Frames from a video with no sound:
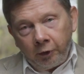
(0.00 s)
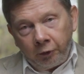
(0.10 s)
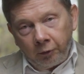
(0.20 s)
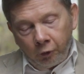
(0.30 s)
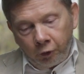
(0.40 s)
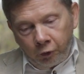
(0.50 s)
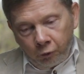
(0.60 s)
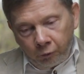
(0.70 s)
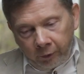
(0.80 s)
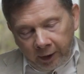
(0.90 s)
to,
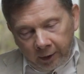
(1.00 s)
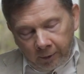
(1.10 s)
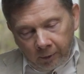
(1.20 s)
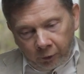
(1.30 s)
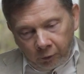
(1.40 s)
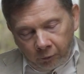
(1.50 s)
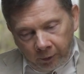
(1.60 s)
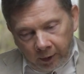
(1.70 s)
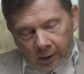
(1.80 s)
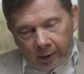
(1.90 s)
to, re- to
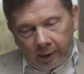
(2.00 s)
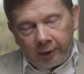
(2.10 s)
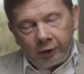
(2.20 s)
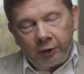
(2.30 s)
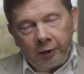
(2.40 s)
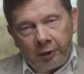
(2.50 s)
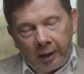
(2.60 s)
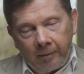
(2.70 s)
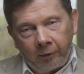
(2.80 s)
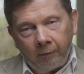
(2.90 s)
realize the
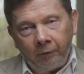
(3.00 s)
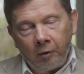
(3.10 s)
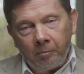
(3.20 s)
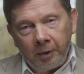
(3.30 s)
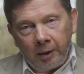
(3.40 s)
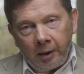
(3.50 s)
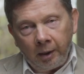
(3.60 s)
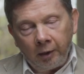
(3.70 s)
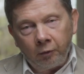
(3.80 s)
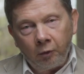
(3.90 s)
depths of your
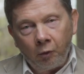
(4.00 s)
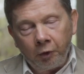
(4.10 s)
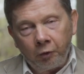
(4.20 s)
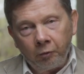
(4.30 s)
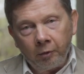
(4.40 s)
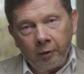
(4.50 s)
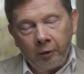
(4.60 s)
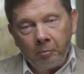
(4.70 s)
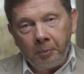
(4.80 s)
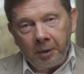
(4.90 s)
being, to go into
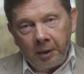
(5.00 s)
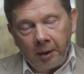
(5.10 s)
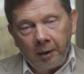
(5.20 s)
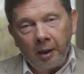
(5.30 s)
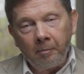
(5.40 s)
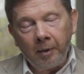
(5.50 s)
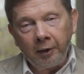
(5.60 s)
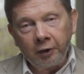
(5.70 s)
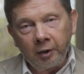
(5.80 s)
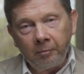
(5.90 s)
the being
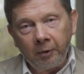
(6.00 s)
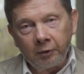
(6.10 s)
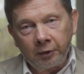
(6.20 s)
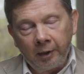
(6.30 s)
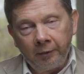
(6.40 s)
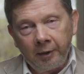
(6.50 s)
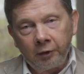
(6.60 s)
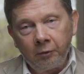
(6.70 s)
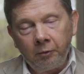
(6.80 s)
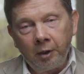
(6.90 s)
dimension, because there are these
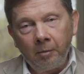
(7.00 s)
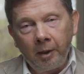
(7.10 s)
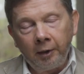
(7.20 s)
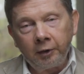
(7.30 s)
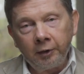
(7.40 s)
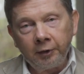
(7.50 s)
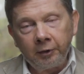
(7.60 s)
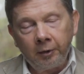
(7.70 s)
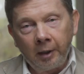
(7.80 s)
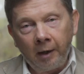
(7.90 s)
two
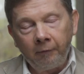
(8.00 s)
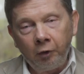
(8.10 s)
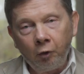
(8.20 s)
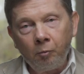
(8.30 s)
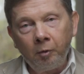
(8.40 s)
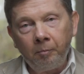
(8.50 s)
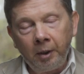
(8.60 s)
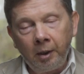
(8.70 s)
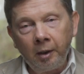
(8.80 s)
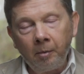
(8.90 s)
dimensions. Every human
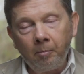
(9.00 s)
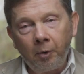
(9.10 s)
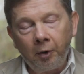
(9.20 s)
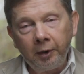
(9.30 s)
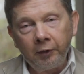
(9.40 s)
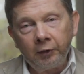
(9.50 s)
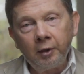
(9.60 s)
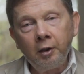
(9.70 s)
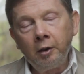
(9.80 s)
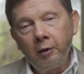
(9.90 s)
being embodies
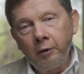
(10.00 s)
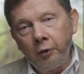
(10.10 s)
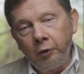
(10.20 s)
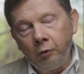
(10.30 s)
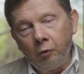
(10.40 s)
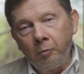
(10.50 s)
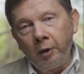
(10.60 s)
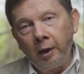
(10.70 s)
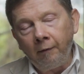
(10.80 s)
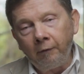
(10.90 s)
the human
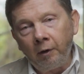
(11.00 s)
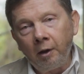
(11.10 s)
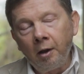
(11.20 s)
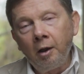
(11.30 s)
level,